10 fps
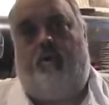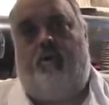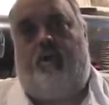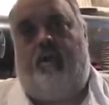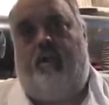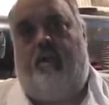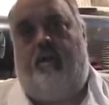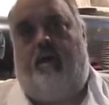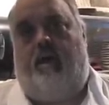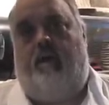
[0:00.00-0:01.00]
cooking, and
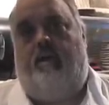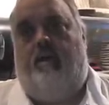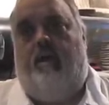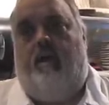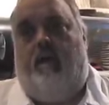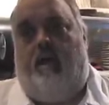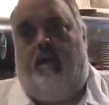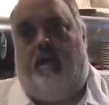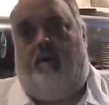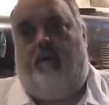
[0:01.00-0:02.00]

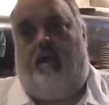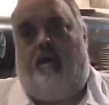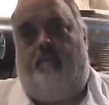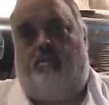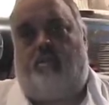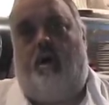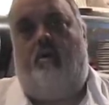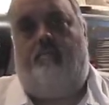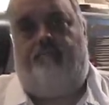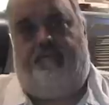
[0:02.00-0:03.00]
now we got almost
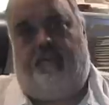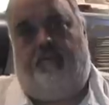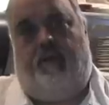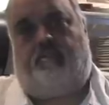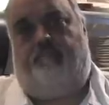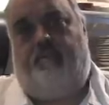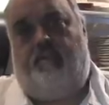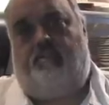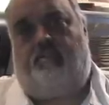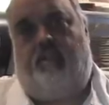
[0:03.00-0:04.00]
150
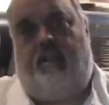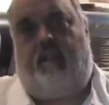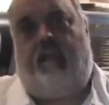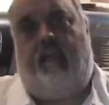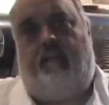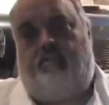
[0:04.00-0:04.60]
recipes in the can.